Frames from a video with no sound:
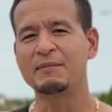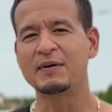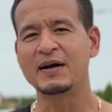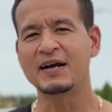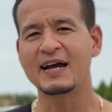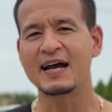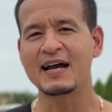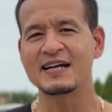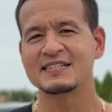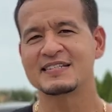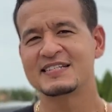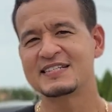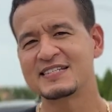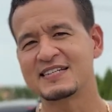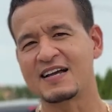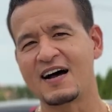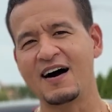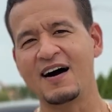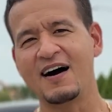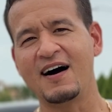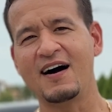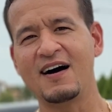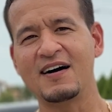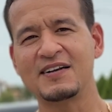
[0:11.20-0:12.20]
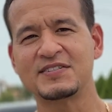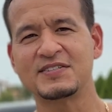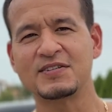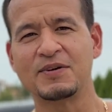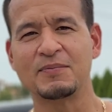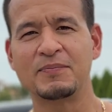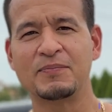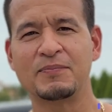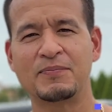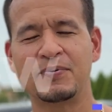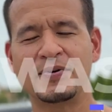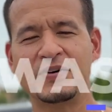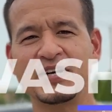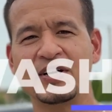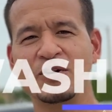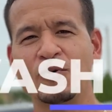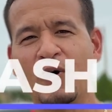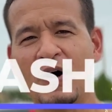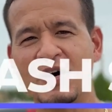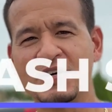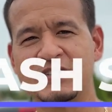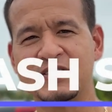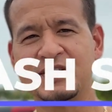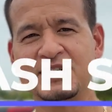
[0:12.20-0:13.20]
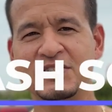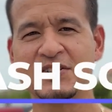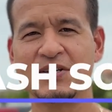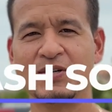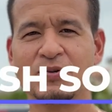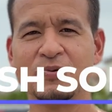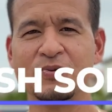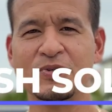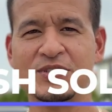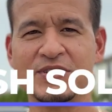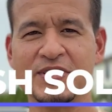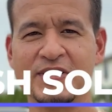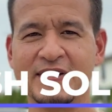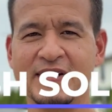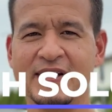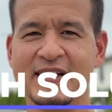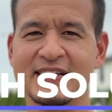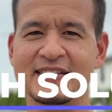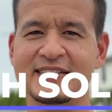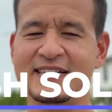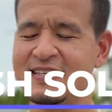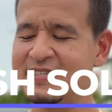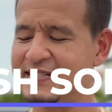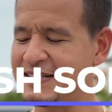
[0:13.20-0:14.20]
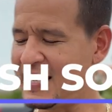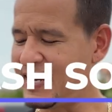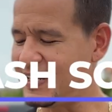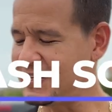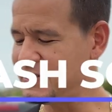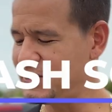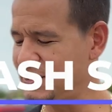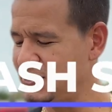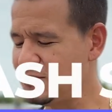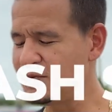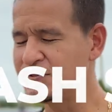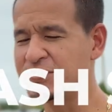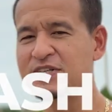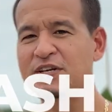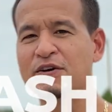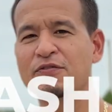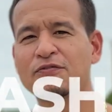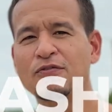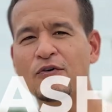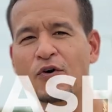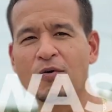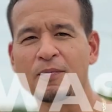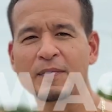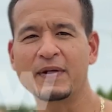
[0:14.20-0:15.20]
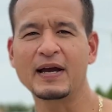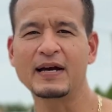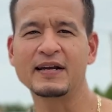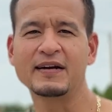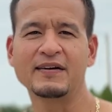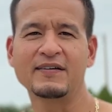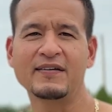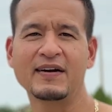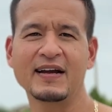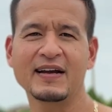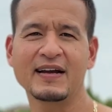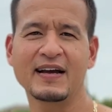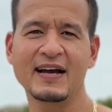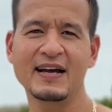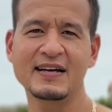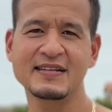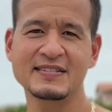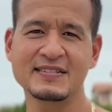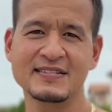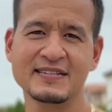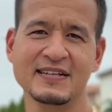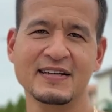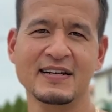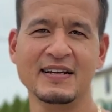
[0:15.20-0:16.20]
man guys, this is an awesome pre-wash solution. It's designed to use in your foam cannon, right guys?